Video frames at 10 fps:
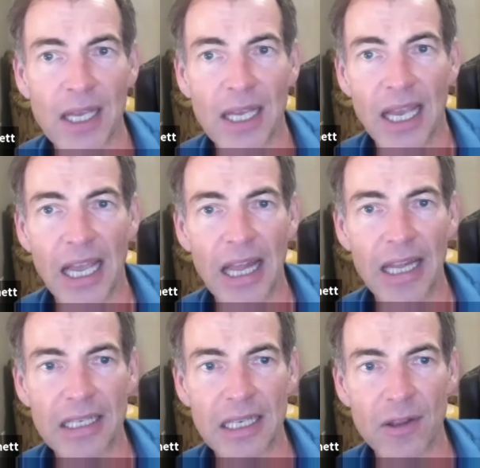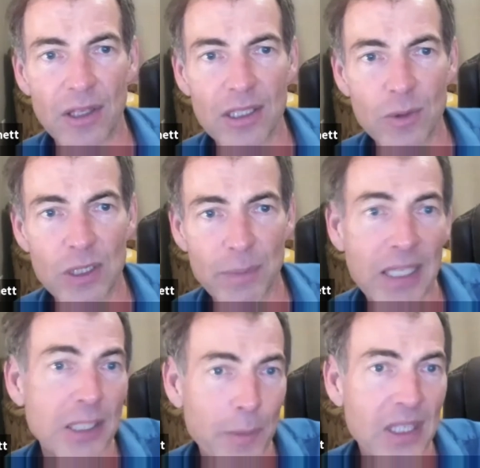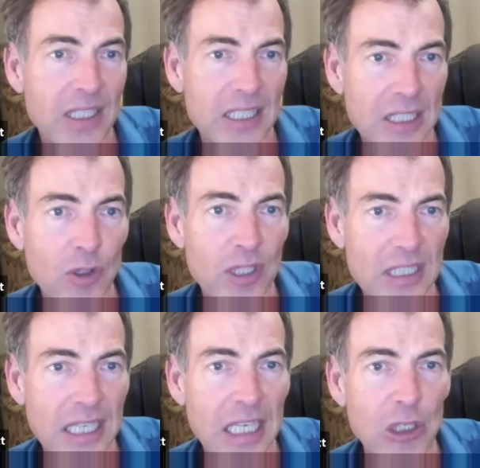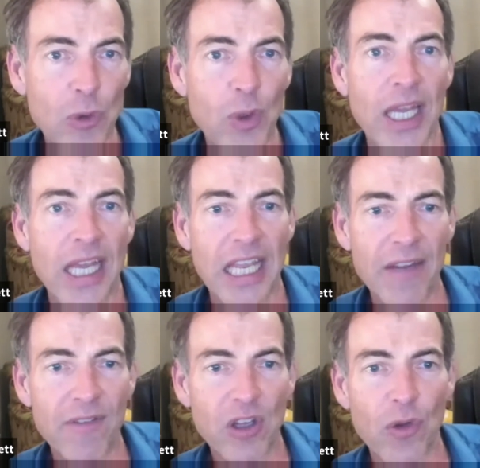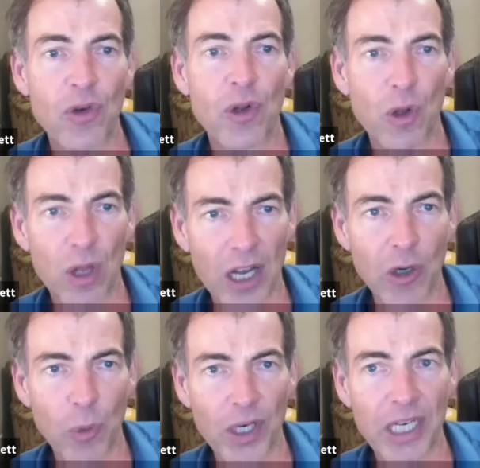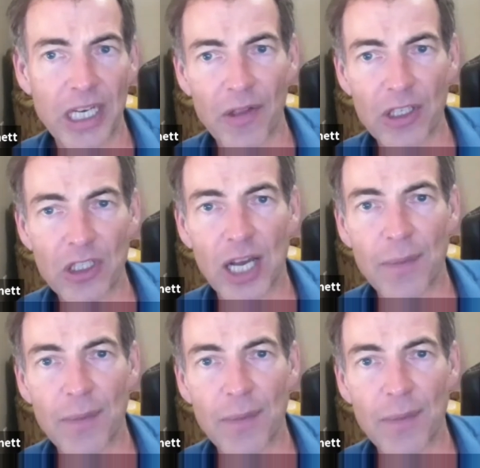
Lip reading: And these responsibilities still continue even though they're no longer working on the job.